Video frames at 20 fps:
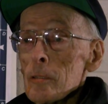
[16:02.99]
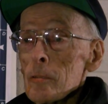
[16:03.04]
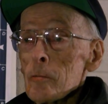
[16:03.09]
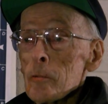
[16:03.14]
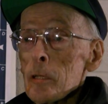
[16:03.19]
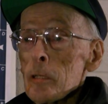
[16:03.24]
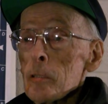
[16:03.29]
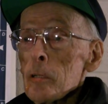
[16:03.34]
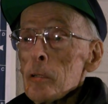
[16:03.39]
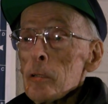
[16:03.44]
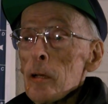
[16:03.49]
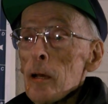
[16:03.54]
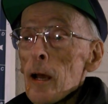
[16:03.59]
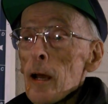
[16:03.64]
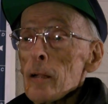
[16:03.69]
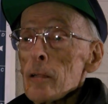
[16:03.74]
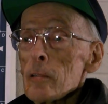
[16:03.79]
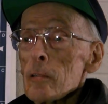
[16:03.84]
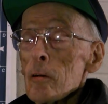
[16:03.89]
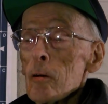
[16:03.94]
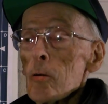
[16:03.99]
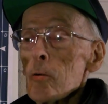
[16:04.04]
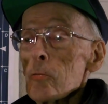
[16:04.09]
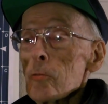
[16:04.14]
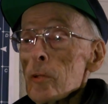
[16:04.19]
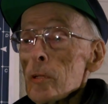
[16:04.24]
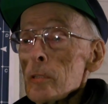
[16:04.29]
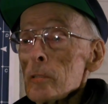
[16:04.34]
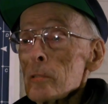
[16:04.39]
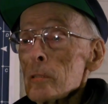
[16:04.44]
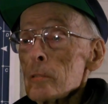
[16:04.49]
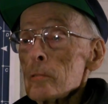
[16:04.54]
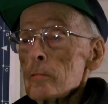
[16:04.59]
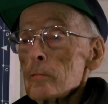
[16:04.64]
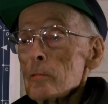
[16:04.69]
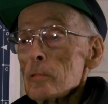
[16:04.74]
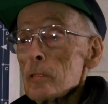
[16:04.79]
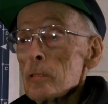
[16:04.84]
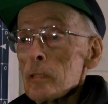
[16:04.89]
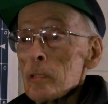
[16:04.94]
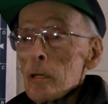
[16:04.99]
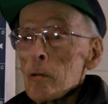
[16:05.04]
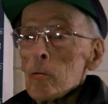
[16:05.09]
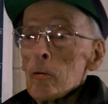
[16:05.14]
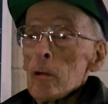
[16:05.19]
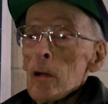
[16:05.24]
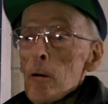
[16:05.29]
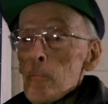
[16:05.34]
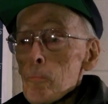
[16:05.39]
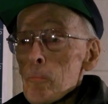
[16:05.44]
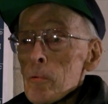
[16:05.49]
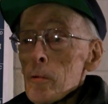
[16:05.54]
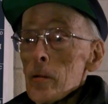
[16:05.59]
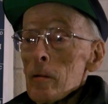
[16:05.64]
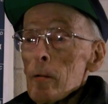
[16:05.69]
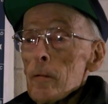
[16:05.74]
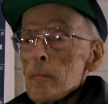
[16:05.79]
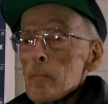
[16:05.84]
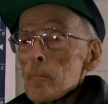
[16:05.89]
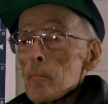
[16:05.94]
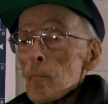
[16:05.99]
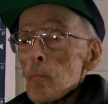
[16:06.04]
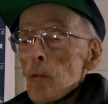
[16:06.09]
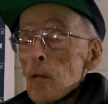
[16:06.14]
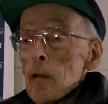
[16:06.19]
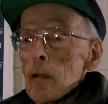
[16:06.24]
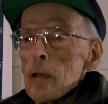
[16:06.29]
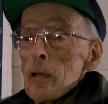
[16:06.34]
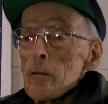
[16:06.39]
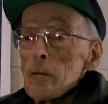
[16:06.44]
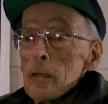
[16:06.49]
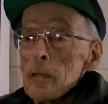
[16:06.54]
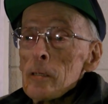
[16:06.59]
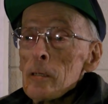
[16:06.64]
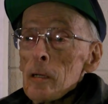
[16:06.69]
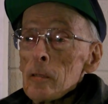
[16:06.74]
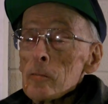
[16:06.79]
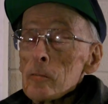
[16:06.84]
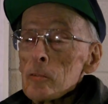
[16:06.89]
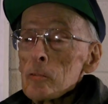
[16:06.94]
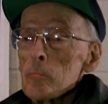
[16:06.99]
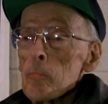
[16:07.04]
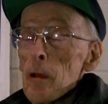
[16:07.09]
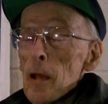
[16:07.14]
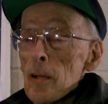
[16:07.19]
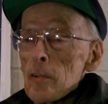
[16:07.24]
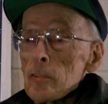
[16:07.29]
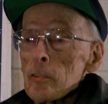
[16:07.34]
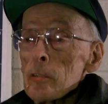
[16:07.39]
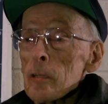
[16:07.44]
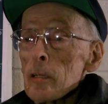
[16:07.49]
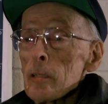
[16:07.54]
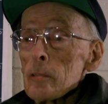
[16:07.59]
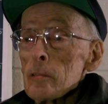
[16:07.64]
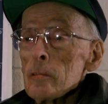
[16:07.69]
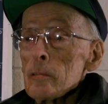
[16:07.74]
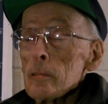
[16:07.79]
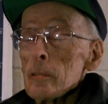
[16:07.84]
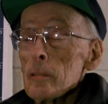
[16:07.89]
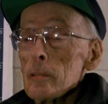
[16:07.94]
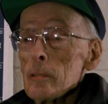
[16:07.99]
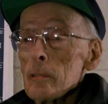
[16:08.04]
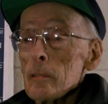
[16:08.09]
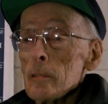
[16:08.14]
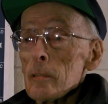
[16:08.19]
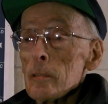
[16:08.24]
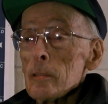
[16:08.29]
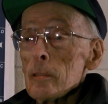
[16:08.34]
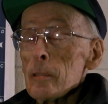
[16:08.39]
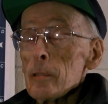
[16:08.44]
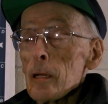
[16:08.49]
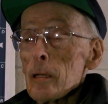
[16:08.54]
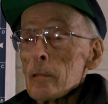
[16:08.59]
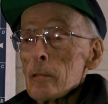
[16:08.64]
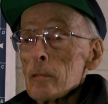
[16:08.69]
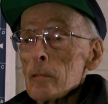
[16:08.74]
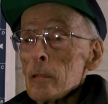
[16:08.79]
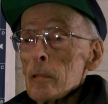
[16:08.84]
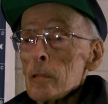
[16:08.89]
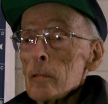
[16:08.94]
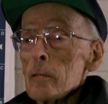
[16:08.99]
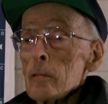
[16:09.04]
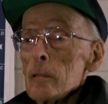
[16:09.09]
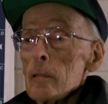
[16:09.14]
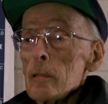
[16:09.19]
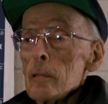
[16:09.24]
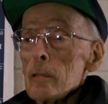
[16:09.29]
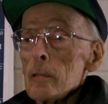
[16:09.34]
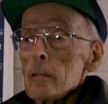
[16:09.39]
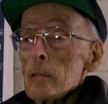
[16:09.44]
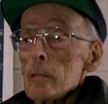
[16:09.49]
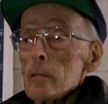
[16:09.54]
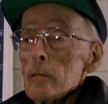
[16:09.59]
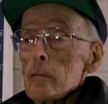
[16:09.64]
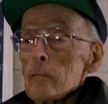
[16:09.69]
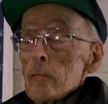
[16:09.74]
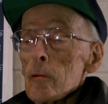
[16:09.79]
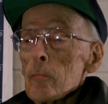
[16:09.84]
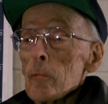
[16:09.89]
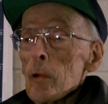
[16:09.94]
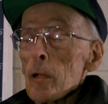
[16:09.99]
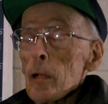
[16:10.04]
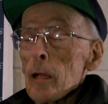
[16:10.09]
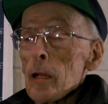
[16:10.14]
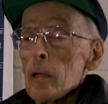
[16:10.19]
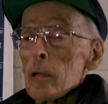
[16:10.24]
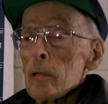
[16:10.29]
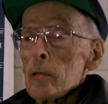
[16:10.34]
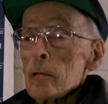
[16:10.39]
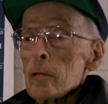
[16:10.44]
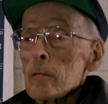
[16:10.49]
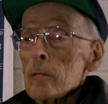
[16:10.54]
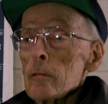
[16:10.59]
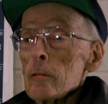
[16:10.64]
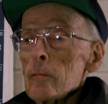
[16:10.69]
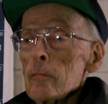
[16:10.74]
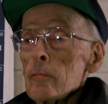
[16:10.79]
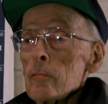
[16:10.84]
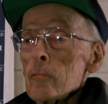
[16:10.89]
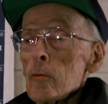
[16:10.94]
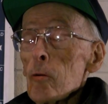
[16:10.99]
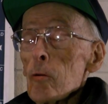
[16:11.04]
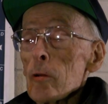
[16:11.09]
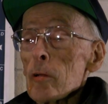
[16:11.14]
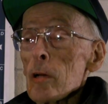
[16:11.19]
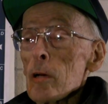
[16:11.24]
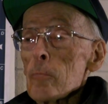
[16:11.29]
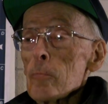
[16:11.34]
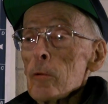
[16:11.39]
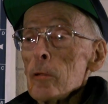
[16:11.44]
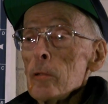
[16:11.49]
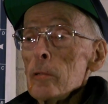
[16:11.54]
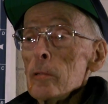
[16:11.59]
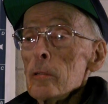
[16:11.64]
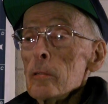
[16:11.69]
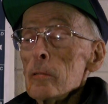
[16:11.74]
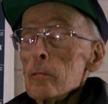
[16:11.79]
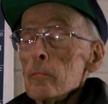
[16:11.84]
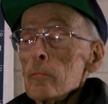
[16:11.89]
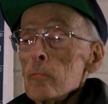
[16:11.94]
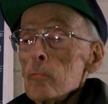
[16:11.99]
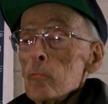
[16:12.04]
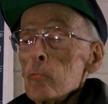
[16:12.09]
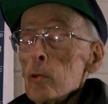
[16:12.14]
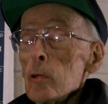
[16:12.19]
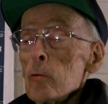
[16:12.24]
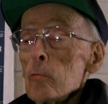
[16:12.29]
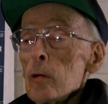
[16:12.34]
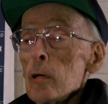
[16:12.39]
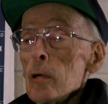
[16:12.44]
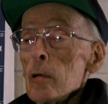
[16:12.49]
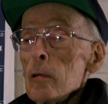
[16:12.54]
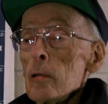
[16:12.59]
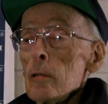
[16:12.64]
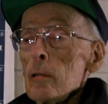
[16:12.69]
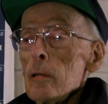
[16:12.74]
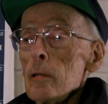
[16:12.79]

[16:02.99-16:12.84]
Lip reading: When he did that, the whole thing, the gear went up, and he got smashed in that from the landing gear, falling up in the wheel well.